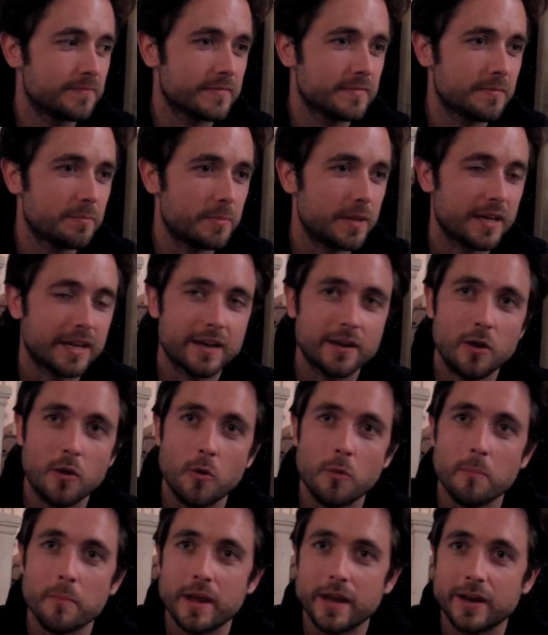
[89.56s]
being a
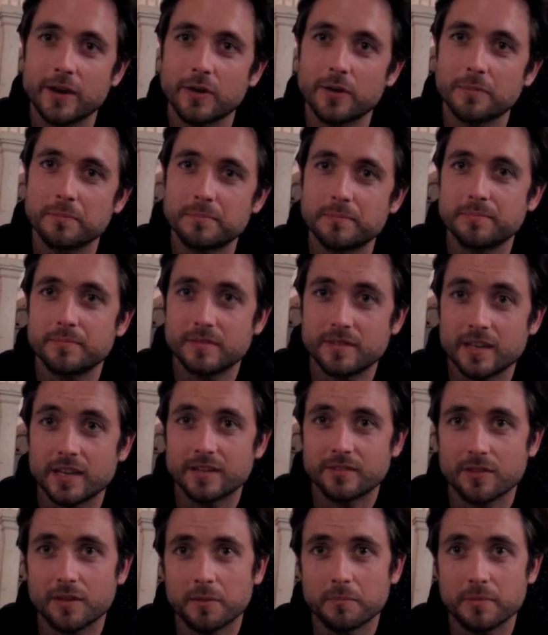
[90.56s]
homemaker. Takes
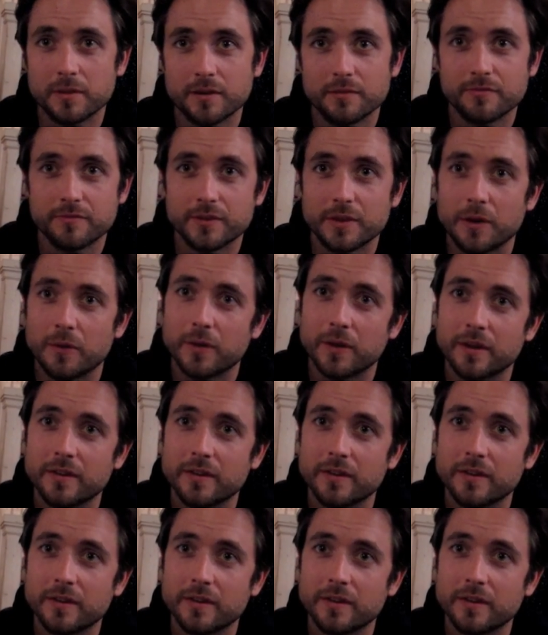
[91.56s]
on a bit of Fiona.